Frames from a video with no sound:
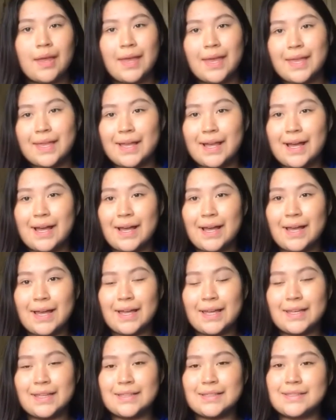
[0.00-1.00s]
Hey
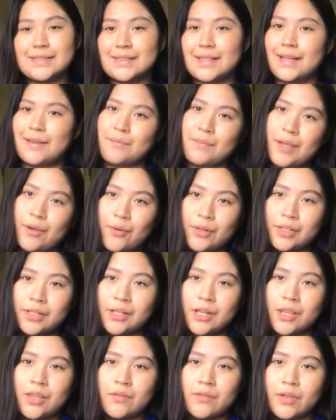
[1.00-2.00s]
guys, I'm back with
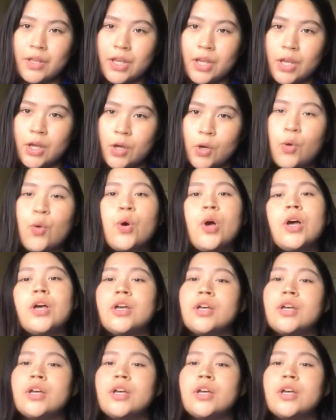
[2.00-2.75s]
another video.